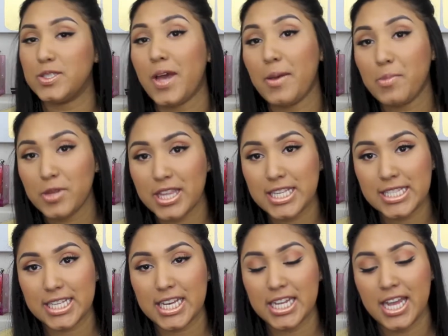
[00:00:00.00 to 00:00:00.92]
So I put
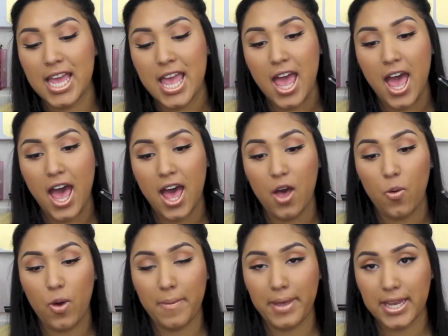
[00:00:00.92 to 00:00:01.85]
this in uh,
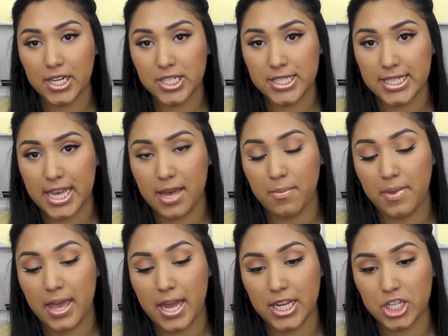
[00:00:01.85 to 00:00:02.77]
while my hair is damp
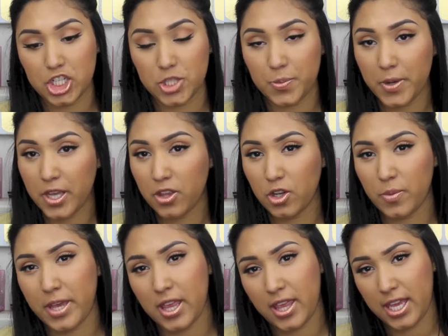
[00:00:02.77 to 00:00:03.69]
and I just spray a
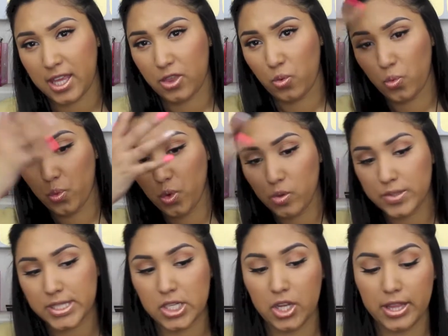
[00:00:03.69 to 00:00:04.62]
little bit like in the
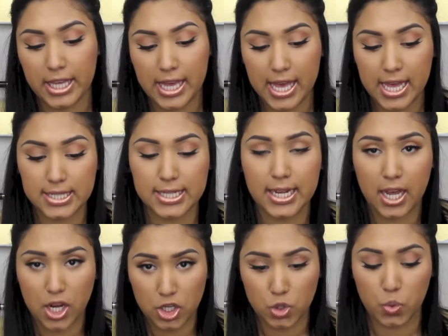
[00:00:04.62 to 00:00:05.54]
roots and on the ends and I
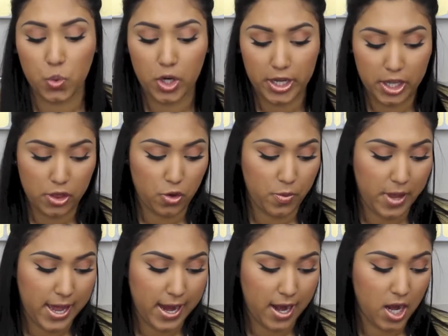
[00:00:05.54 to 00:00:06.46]
kind of just work it through
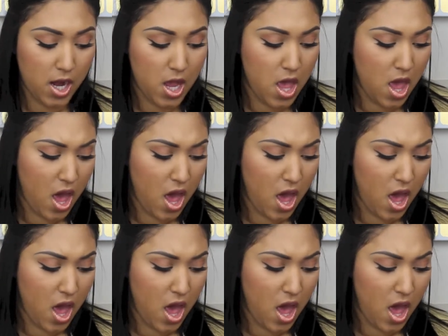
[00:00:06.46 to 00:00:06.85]
my hair.